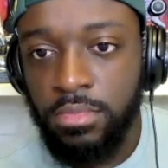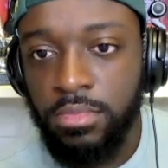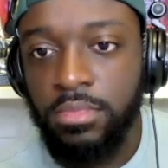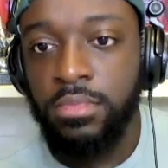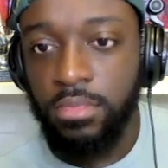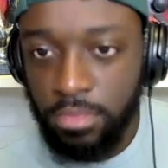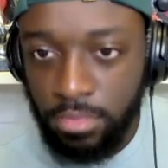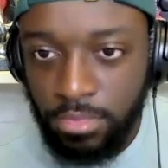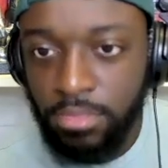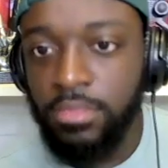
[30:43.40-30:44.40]

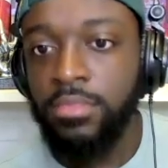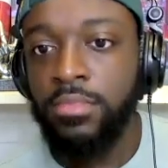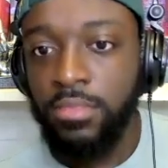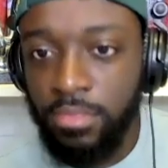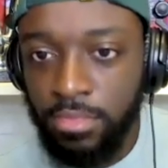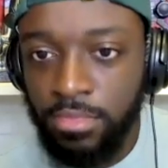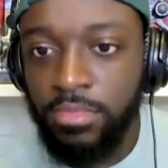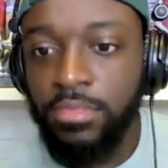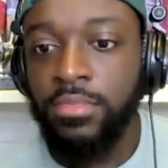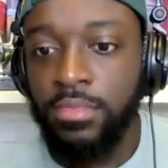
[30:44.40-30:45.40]

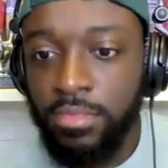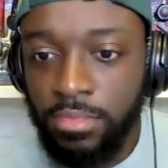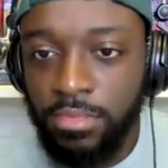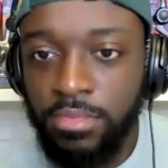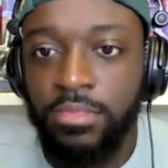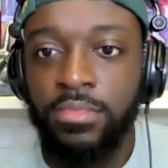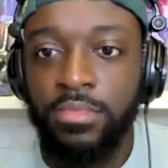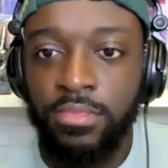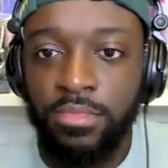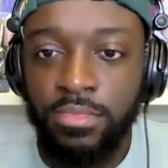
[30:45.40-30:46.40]

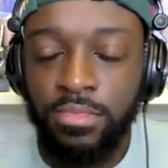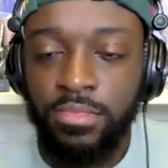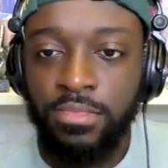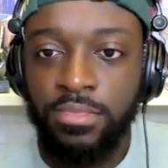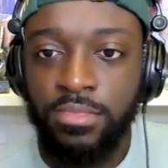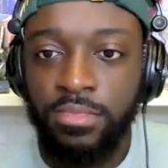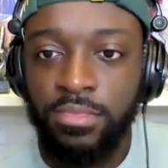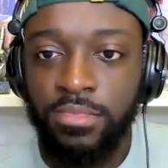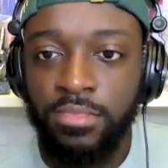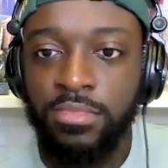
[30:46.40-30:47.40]

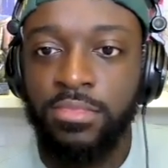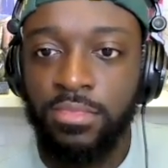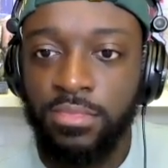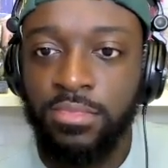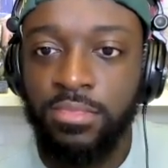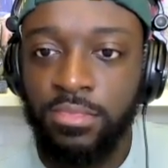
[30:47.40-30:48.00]
The person shown says nothing.